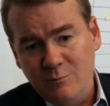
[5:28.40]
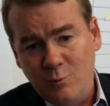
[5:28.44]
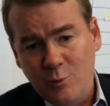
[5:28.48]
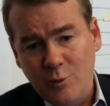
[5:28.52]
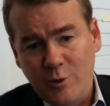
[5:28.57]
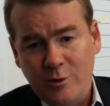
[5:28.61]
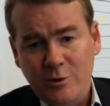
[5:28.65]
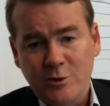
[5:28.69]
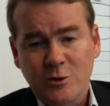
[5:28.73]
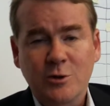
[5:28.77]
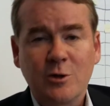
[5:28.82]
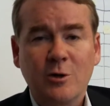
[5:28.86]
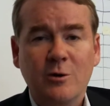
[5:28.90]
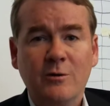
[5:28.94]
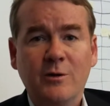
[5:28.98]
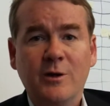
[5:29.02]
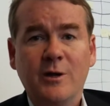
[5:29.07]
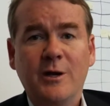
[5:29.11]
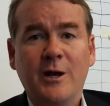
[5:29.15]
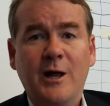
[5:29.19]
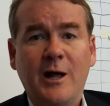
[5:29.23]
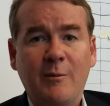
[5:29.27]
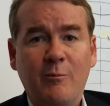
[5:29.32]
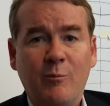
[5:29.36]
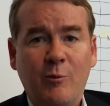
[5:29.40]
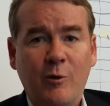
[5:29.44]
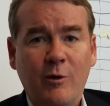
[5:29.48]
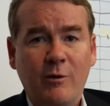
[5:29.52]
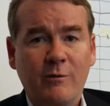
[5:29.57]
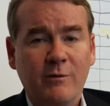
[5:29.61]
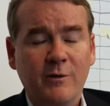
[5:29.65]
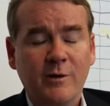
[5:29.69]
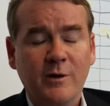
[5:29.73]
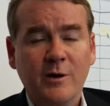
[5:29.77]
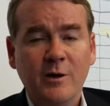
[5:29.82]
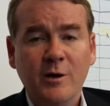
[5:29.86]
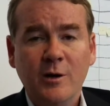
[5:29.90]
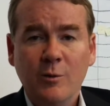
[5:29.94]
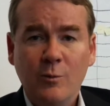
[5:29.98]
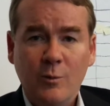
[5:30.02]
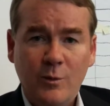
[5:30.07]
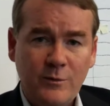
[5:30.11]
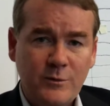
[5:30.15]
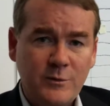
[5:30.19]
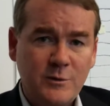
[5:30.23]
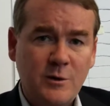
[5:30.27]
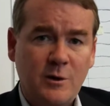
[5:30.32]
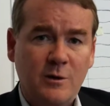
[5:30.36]
We are certainly not perfect.
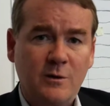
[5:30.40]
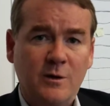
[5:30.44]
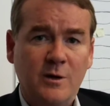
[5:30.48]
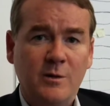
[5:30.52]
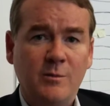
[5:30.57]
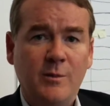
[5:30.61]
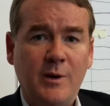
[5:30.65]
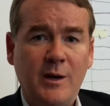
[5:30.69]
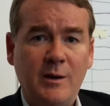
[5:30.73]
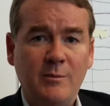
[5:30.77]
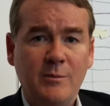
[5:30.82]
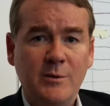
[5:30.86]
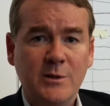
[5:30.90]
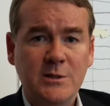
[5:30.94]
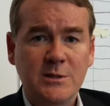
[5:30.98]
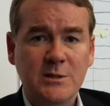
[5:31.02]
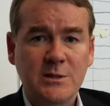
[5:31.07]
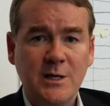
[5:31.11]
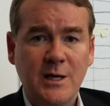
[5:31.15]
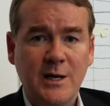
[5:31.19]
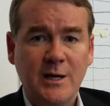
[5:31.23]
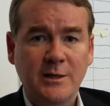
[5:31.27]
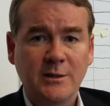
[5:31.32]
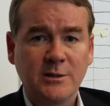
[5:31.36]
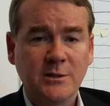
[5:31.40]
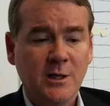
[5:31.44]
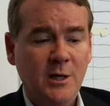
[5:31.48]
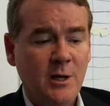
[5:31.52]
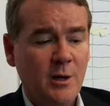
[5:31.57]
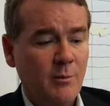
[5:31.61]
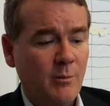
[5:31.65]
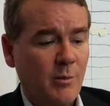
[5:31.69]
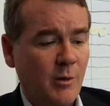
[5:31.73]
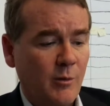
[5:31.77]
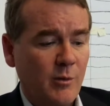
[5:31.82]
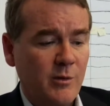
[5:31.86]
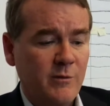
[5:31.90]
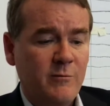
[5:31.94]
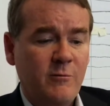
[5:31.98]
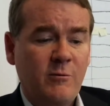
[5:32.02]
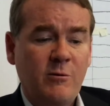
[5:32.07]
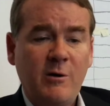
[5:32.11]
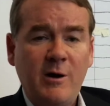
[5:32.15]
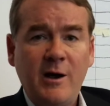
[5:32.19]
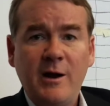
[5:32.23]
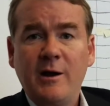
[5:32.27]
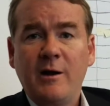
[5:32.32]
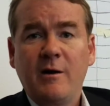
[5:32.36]
We've certainly made mistakes, but we've
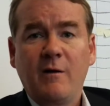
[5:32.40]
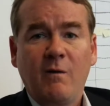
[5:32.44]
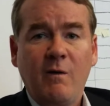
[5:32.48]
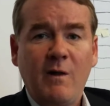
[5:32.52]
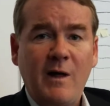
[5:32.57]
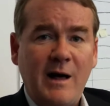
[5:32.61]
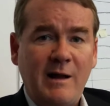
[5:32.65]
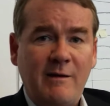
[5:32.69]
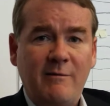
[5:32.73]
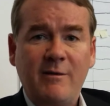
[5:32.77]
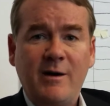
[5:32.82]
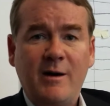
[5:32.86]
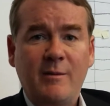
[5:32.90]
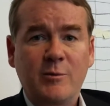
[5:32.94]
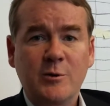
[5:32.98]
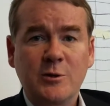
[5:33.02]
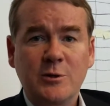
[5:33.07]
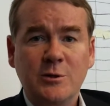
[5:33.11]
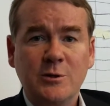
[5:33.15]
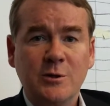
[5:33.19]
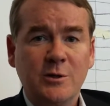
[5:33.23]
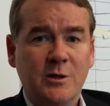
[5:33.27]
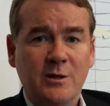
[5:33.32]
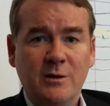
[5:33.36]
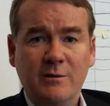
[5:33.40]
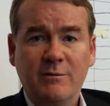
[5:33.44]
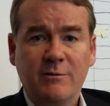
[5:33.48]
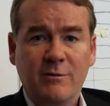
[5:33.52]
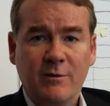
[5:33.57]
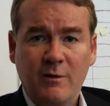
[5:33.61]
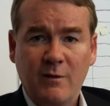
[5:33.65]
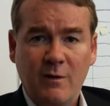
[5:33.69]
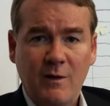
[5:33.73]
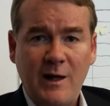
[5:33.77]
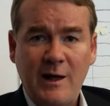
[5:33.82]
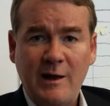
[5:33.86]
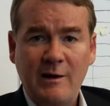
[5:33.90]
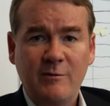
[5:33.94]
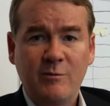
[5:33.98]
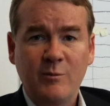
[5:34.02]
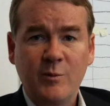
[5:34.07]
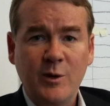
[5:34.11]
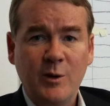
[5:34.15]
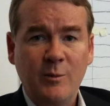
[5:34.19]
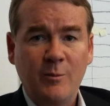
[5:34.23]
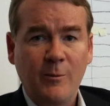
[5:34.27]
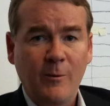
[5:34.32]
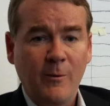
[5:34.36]
created a lot of opportunity for a lot of
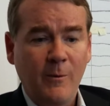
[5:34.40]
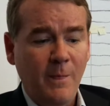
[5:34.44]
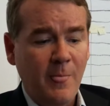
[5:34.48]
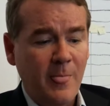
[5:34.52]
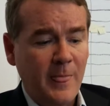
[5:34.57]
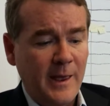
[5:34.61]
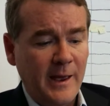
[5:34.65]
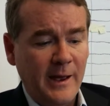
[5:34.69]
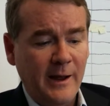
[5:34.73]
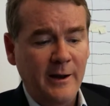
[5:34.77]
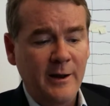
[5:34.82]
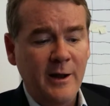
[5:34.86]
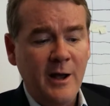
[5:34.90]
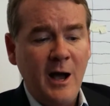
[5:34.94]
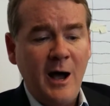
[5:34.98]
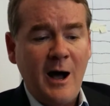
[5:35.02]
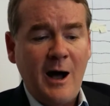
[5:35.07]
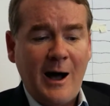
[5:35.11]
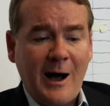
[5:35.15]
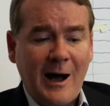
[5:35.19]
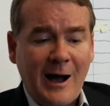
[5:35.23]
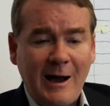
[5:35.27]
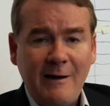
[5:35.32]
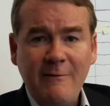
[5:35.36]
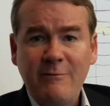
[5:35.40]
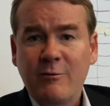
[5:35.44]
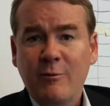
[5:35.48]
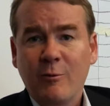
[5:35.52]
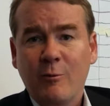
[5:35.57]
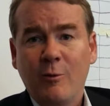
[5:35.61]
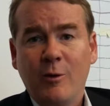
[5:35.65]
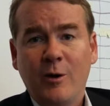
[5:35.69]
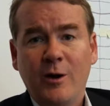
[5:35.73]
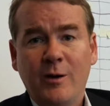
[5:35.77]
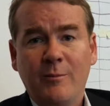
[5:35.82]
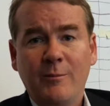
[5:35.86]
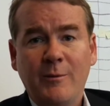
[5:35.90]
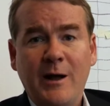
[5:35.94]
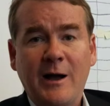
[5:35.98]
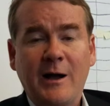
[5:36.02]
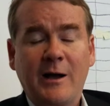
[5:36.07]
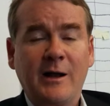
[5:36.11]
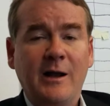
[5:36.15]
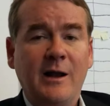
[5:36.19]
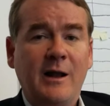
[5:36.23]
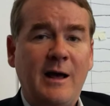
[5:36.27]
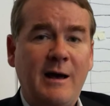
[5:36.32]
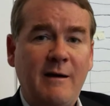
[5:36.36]
people. And I, for one, am
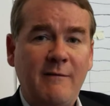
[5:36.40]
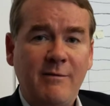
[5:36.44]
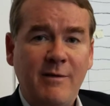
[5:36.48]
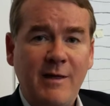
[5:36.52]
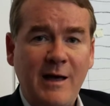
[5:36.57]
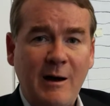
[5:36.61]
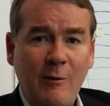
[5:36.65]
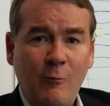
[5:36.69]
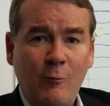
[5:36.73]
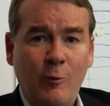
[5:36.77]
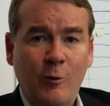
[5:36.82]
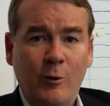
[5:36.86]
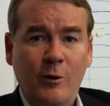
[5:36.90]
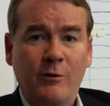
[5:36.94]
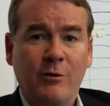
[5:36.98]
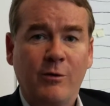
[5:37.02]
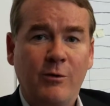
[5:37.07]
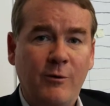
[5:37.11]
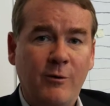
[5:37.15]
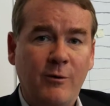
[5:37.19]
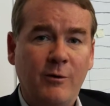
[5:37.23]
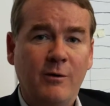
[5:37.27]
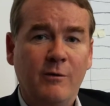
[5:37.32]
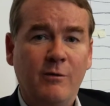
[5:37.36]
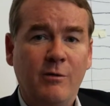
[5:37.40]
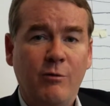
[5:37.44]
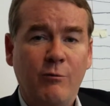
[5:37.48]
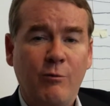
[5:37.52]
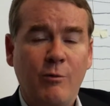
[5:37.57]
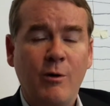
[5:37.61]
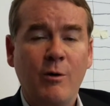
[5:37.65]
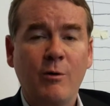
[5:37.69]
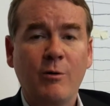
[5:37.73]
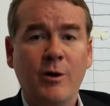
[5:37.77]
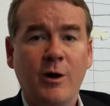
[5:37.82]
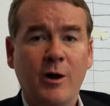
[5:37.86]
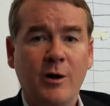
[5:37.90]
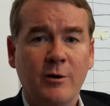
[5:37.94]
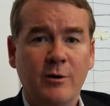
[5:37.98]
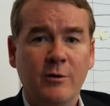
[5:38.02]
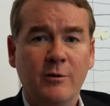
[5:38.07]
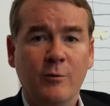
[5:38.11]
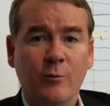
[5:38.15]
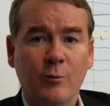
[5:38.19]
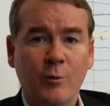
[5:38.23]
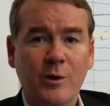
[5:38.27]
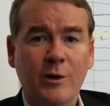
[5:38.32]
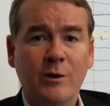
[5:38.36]
not going to have that work thrown under
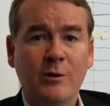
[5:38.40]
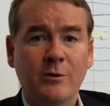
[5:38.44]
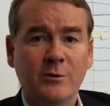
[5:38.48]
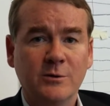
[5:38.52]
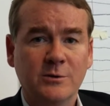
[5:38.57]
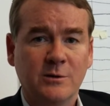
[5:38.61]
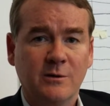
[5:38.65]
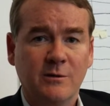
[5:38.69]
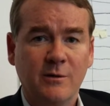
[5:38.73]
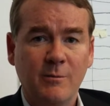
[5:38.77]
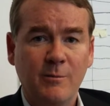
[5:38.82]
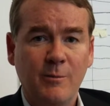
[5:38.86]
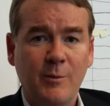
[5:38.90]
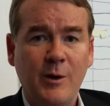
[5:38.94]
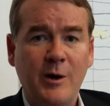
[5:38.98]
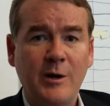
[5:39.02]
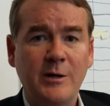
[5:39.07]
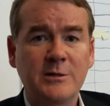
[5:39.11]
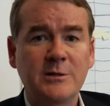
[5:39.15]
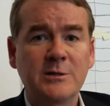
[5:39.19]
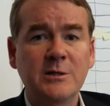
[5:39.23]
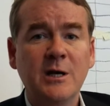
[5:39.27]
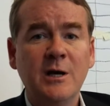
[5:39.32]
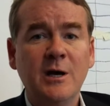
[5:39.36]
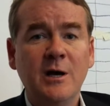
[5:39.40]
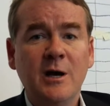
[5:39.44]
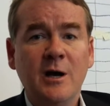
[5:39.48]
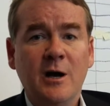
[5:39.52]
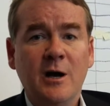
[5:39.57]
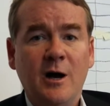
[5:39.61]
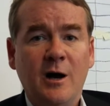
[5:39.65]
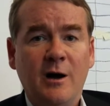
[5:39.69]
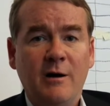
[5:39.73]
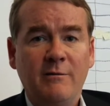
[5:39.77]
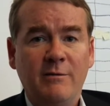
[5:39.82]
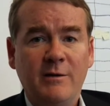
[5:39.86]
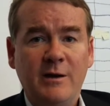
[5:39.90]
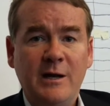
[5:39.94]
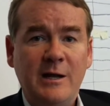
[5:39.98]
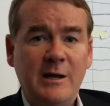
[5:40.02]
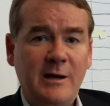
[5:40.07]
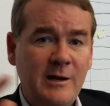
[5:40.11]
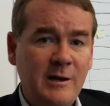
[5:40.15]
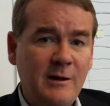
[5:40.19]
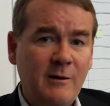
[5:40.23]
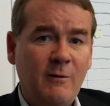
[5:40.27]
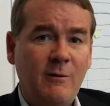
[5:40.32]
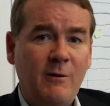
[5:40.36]
the wheels of the bus of an
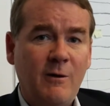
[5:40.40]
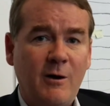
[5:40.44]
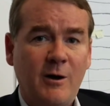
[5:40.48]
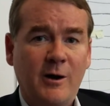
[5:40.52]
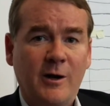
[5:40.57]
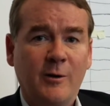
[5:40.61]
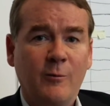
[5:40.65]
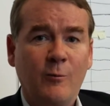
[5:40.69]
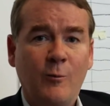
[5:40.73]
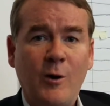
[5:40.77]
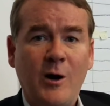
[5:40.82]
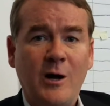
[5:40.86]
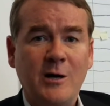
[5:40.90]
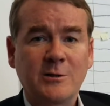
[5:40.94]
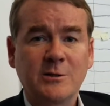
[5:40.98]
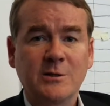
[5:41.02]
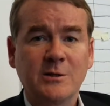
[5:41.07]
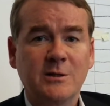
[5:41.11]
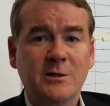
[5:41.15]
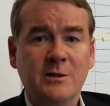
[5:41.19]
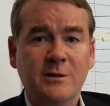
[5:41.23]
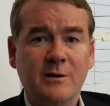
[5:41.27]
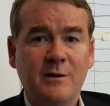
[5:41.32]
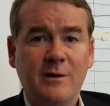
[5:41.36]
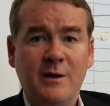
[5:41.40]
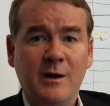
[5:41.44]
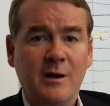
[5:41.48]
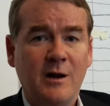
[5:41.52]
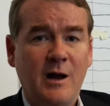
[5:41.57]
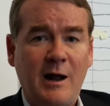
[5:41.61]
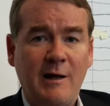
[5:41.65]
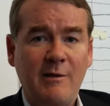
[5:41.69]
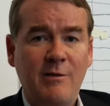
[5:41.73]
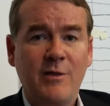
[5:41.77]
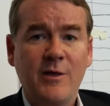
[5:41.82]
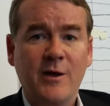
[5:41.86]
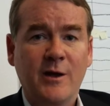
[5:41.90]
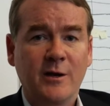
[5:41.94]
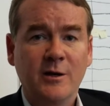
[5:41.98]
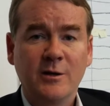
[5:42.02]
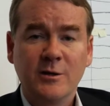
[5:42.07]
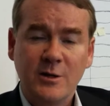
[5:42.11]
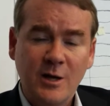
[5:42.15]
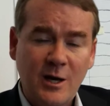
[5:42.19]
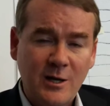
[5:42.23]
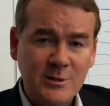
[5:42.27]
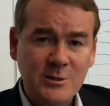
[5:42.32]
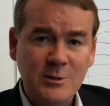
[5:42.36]
ideologue in Washington that I
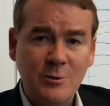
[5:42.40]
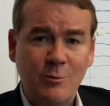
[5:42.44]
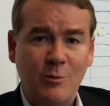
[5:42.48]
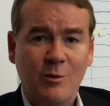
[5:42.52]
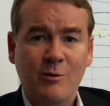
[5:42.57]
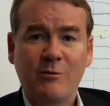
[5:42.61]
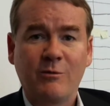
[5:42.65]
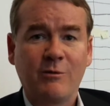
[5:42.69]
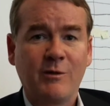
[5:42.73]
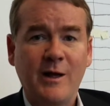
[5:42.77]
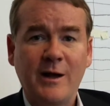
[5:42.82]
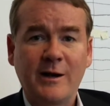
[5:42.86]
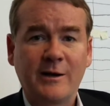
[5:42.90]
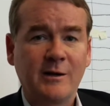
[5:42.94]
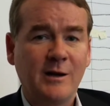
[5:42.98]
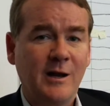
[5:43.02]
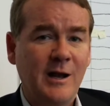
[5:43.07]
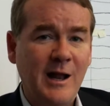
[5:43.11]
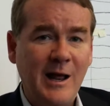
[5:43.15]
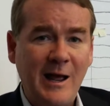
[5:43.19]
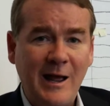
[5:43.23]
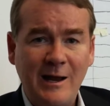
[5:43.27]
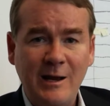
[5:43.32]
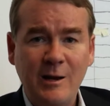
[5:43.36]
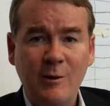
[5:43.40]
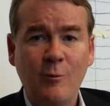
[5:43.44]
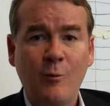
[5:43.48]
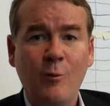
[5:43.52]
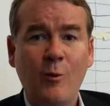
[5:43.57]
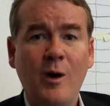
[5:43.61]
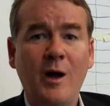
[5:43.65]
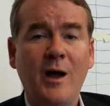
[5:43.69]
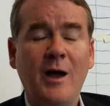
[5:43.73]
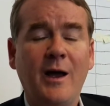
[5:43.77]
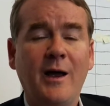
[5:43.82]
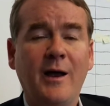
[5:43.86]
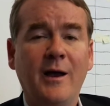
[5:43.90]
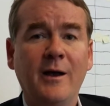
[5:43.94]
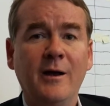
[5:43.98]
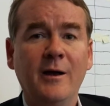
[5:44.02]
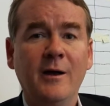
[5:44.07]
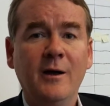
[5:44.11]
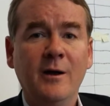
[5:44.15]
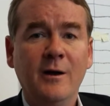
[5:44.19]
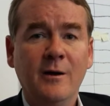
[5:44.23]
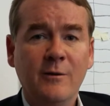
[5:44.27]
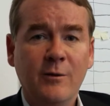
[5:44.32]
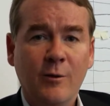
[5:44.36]
think doesn't reflect in any way
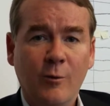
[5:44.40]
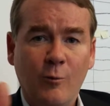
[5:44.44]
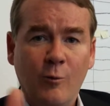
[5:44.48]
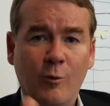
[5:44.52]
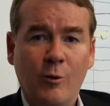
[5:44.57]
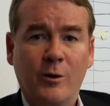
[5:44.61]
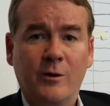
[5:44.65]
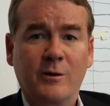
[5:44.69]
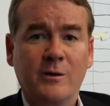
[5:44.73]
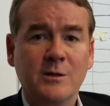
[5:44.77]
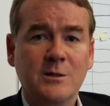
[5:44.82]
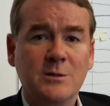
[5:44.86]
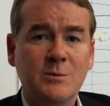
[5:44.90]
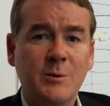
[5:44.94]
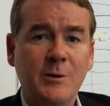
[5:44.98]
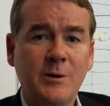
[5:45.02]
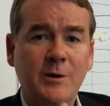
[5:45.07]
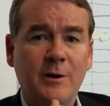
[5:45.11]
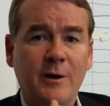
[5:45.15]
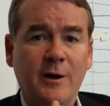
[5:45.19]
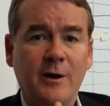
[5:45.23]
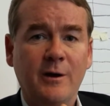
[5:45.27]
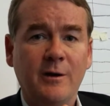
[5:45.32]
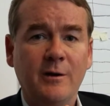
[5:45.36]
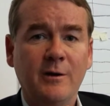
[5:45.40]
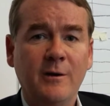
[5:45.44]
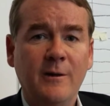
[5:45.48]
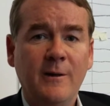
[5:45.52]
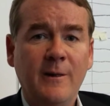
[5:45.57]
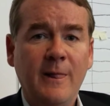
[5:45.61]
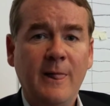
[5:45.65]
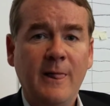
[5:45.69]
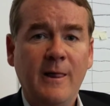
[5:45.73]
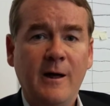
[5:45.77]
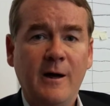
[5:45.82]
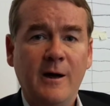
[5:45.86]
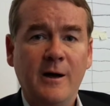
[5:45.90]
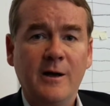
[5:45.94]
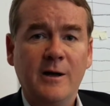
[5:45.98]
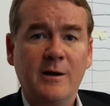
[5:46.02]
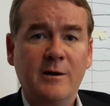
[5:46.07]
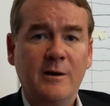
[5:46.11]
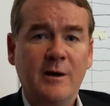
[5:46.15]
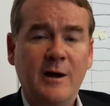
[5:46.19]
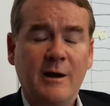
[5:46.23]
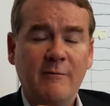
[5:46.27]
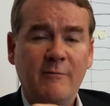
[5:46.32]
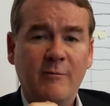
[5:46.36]
the work that's been done
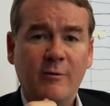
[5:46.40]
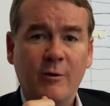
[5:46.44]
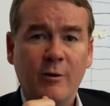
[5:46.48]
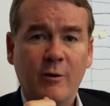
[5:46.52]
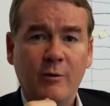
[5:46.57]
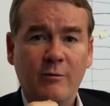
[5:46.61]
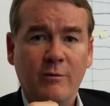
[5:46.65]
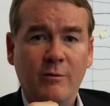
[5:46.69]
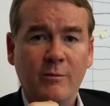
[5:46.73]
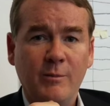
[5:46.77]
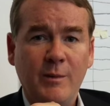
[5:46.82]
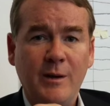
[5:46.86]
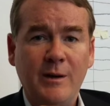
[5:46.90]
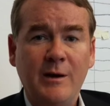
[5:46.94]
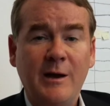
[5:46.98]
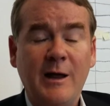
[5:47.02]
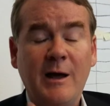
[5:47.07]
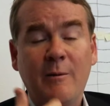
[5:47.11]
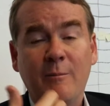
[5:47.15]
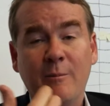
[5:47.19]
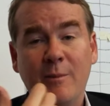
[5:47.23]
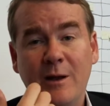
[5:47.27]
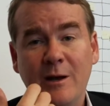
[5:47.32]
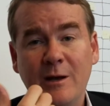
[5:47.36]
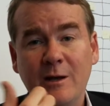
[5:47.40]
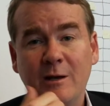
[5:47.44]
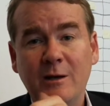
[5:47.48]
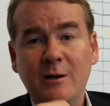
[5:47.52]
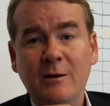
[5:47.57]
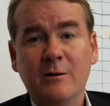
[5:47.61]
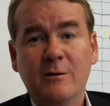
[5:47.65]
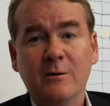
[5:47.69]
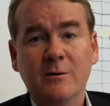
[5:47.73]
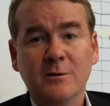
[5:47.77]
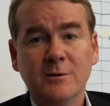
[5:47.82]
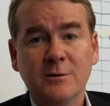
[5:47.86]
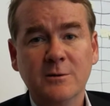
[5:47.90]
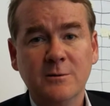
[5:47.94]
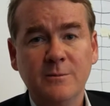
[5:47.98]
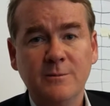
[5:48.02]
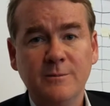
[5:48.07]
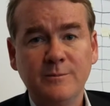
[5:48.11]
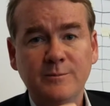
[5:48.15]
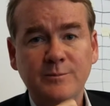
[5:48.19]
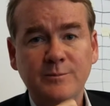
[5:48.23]
in Denver over now many years.